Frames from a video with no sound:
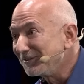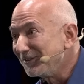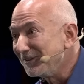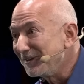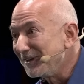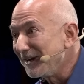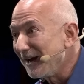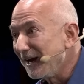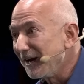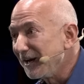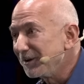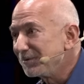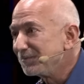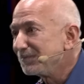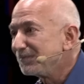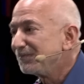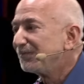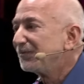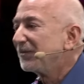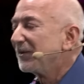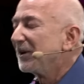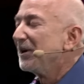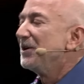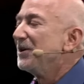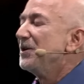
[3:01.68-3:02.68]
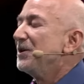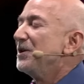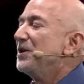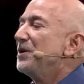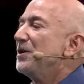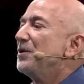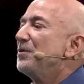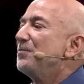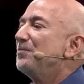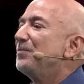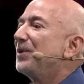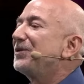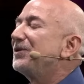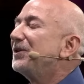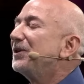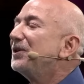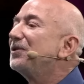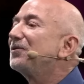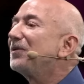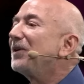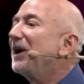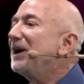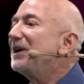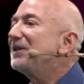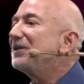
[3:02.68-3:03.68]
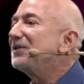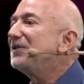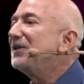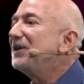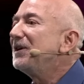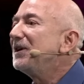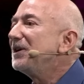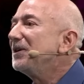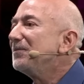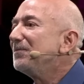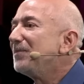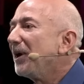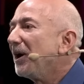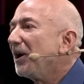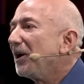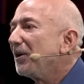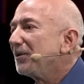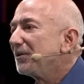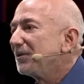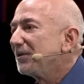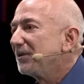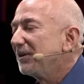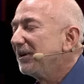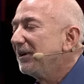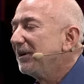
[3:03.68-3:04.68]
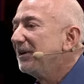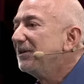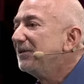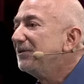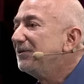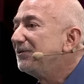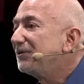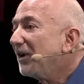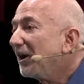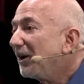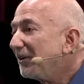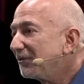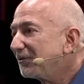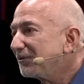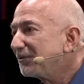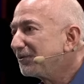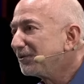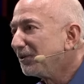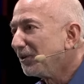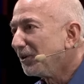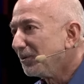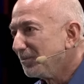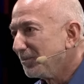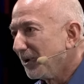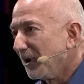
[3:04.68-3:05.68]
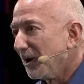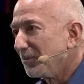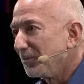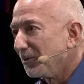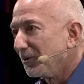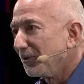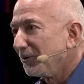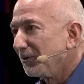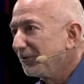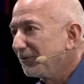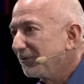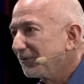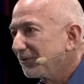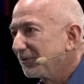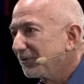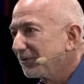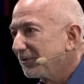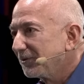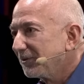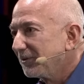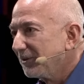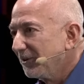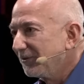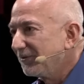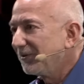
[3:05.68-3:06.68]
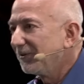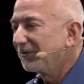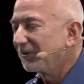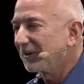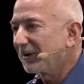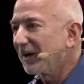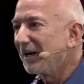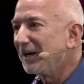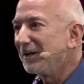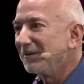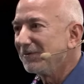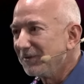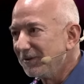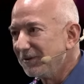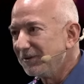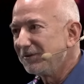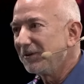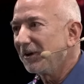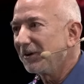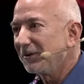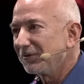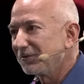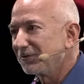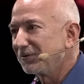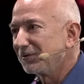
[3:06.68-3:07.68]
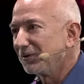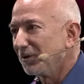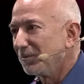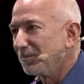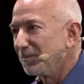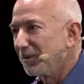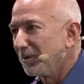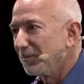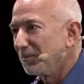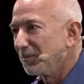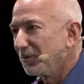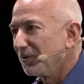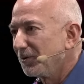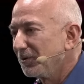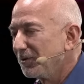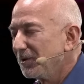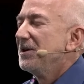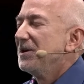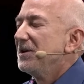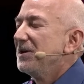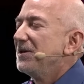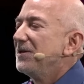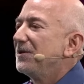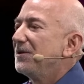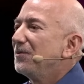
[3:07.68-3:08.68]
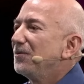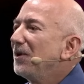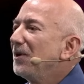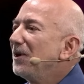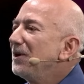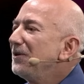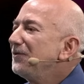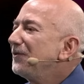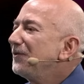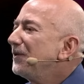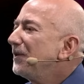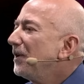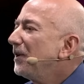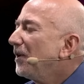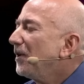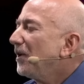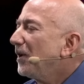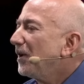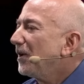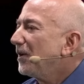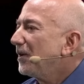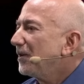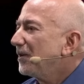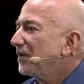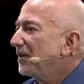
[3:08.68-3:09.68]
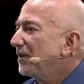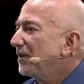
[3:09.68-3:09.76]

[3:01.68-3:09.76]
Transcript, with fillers: today. But the great thing about industrial bubbles, this is a kind of industrial bubble, the ones that are